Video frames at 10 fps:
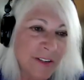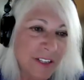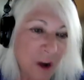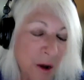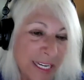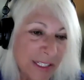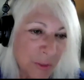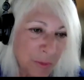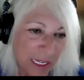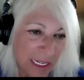going to
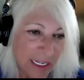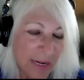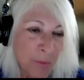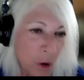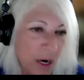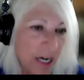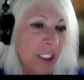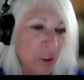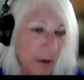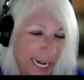be more
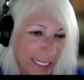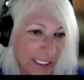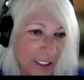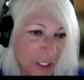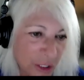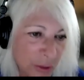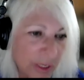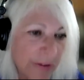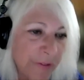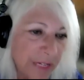attracted to
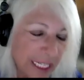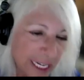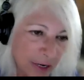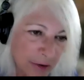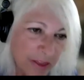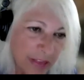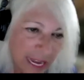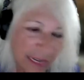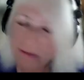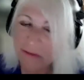a video
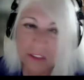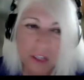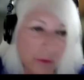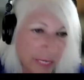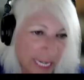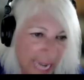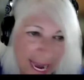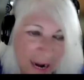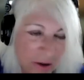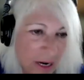than zoning
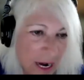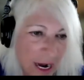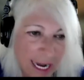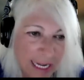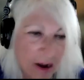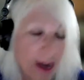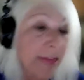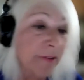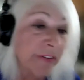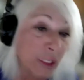out on
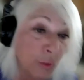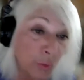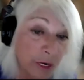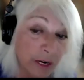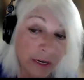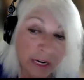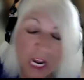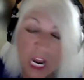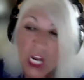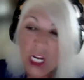the written word.
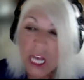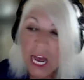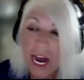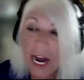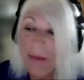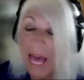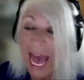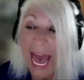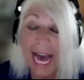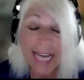
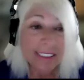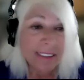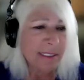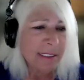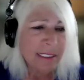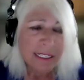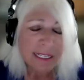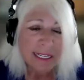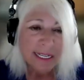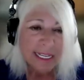And
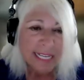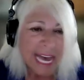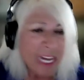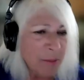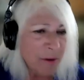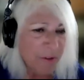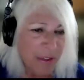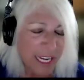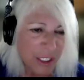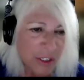health
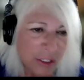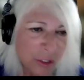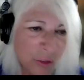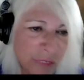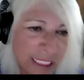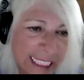professionals really